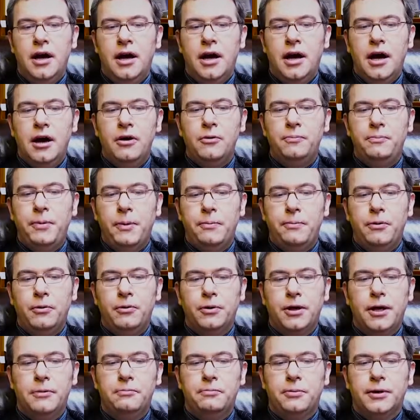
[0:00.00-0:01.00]
how
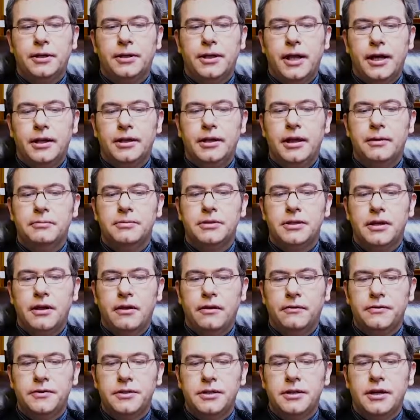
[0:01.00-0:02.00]
people can protect
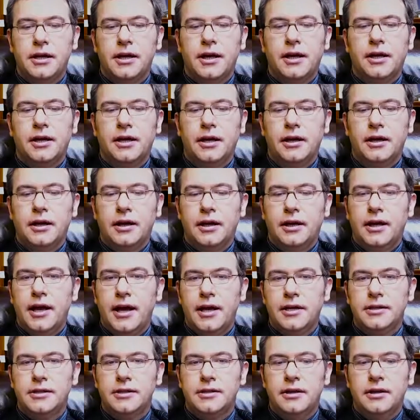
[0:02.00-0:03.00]
themselves
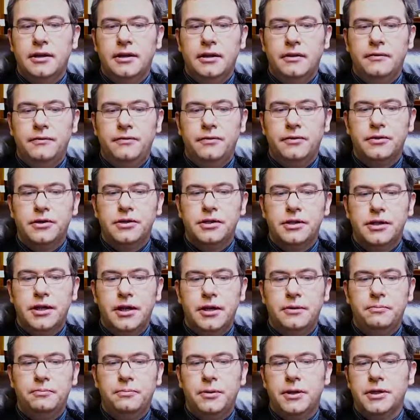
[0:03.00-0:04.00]
against
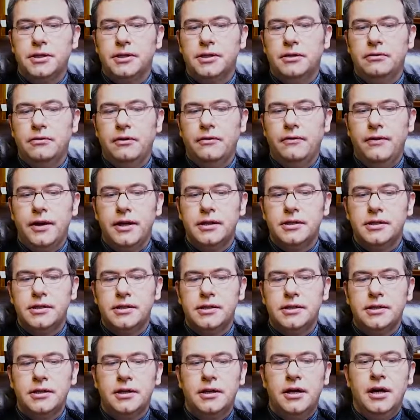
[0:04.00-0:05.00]
unforeseen personal
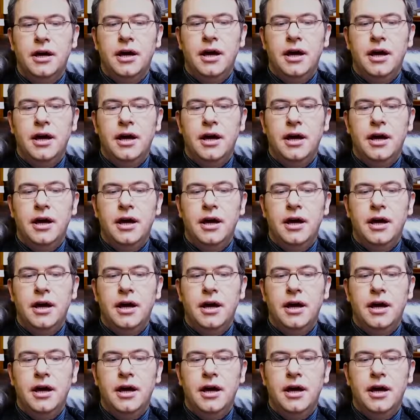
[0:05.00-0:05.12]
events,